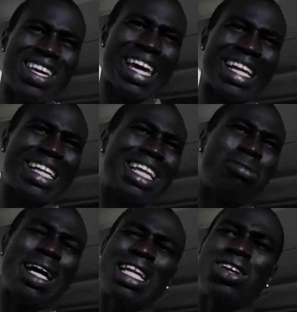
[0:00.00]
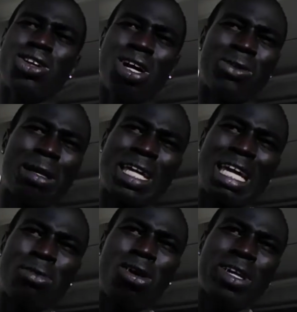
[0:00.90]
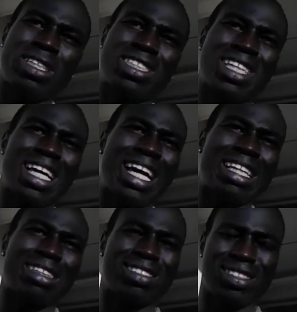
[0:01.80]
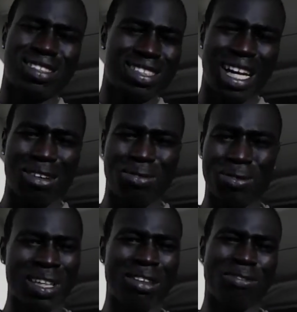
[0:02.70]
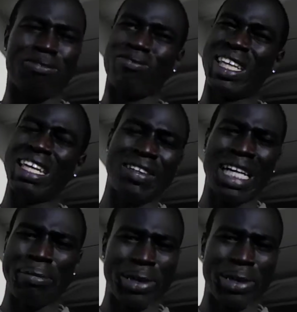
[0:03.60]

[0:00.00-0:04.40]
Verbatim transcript: And little by little, though, when I became homeless, uh, I start really giving up.